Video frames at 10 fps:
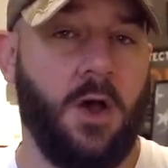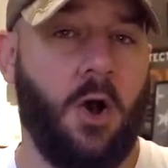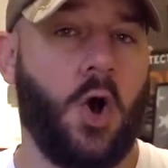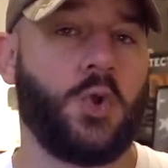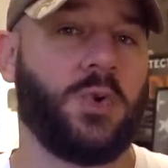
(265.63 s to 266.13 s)

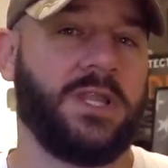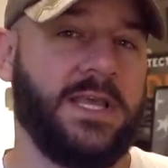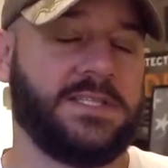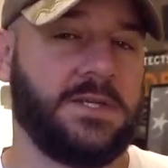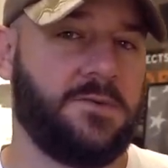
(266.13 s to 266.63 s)
on
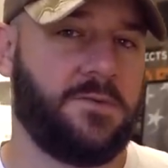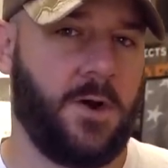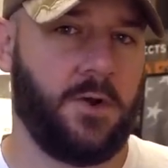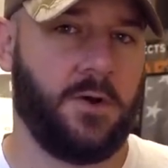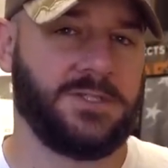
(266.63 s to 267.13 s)
releasing
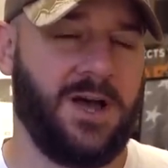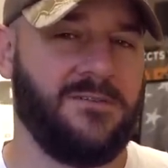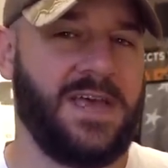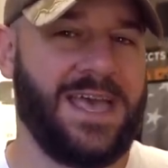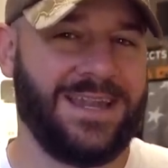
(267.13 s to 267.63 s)
photos
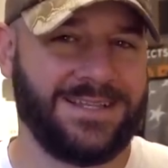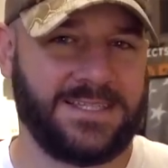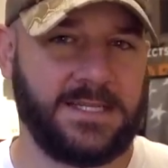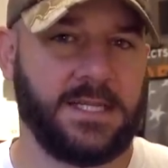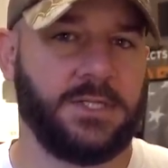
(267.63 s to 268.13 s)
of
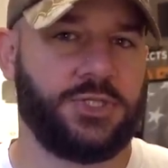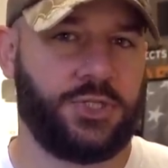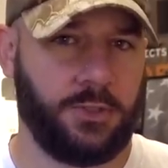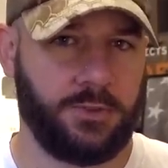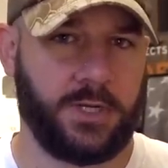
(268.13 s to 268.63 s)
innocent
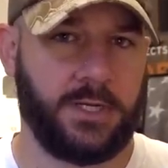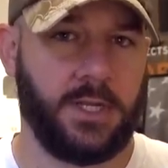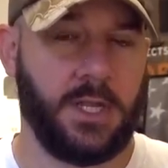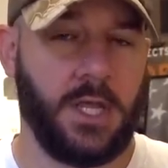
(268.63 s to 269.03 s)
children